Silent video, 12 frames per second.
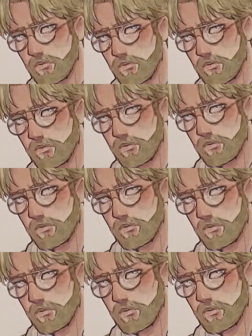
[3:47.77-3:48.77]
is
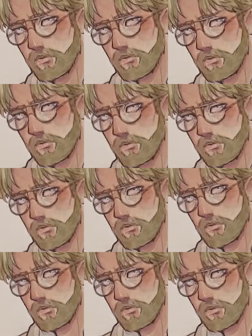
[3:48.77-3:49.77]
Seek
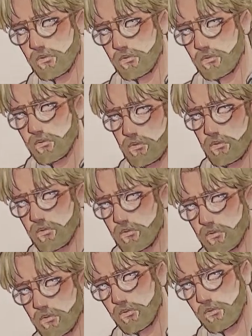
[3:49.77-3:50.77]
with
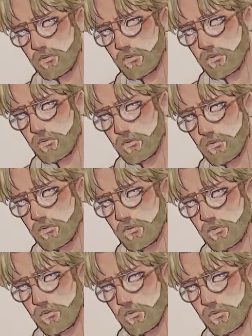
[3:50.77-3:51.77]
his classic cigarettes.